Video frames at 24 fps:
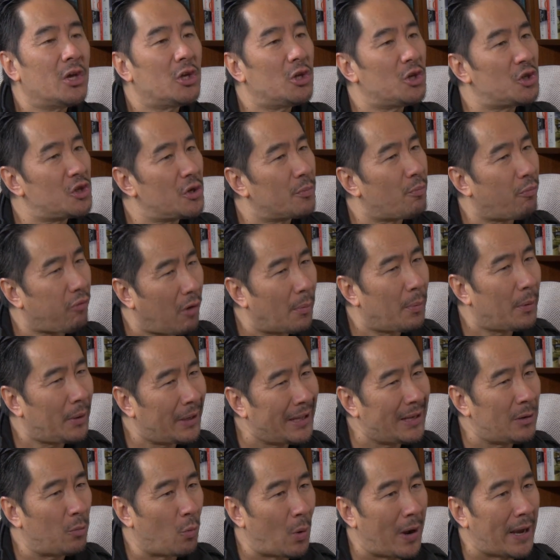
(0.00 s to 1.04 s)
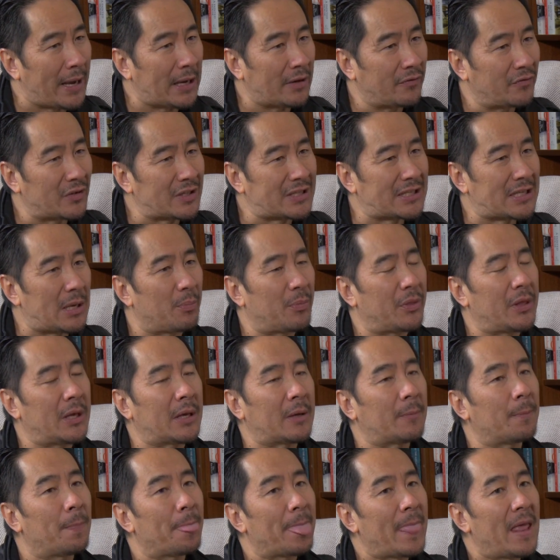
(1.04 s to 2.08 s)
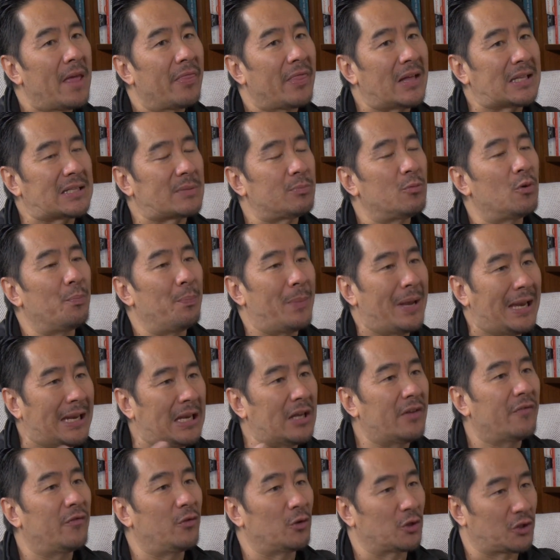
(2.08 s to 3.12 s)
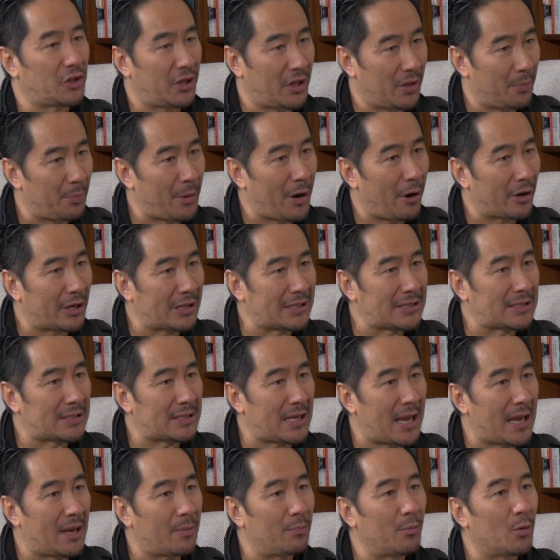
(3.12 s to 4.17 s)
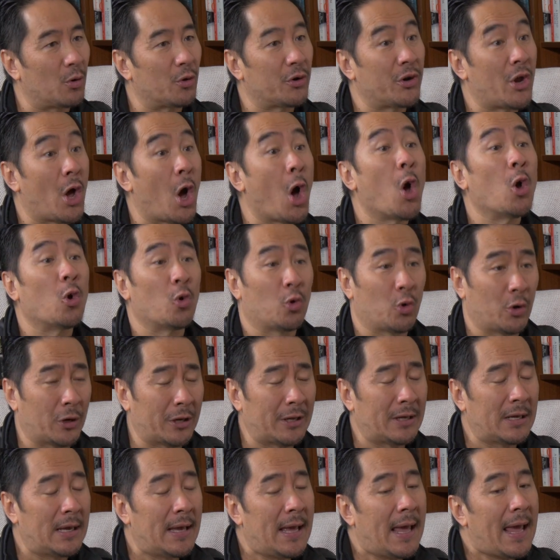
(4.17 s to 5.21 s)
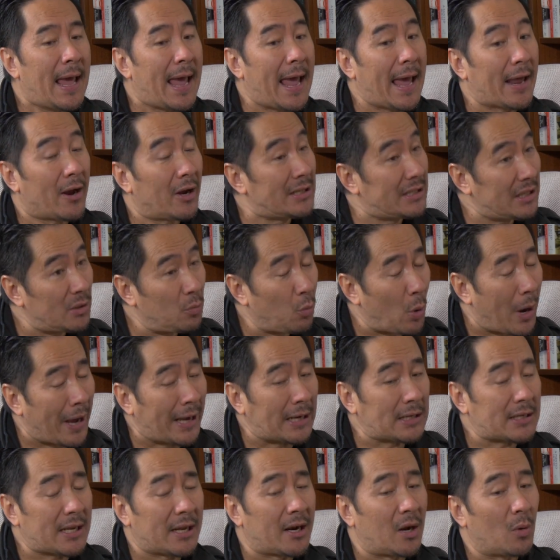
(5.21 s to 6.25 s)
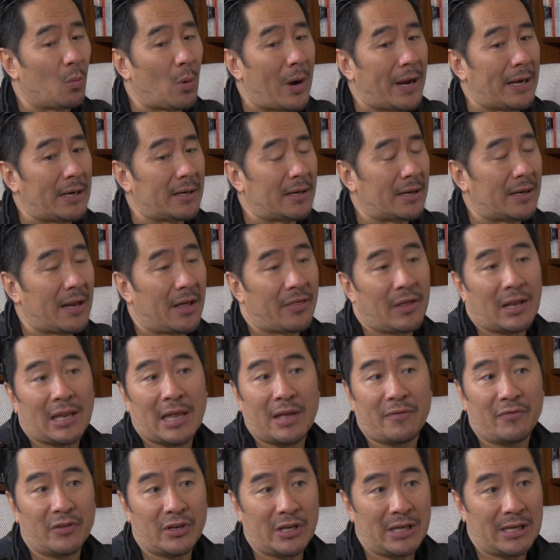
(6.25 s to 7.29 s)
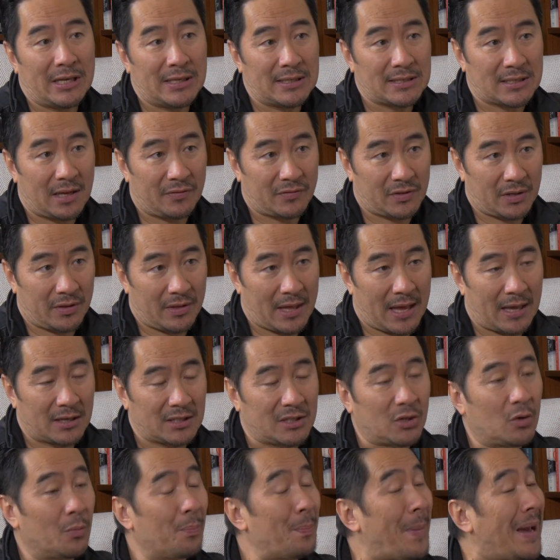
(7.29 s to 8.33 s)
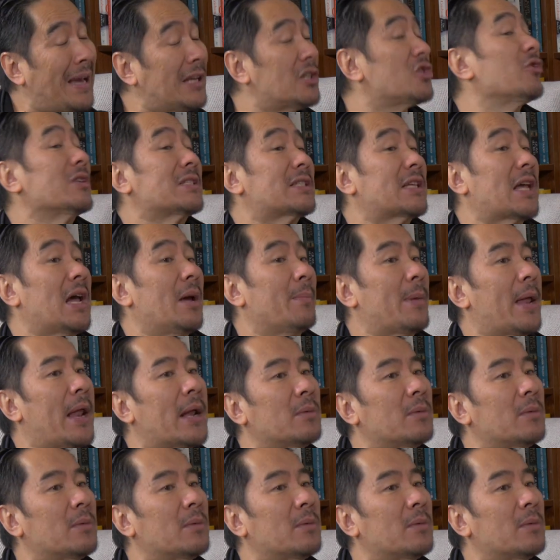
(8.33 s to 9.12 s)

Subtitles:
You should probably wait for something that's more meaningful to the Americans and more known. And I did wait, and I waited another 11 years after that till Matrix came out.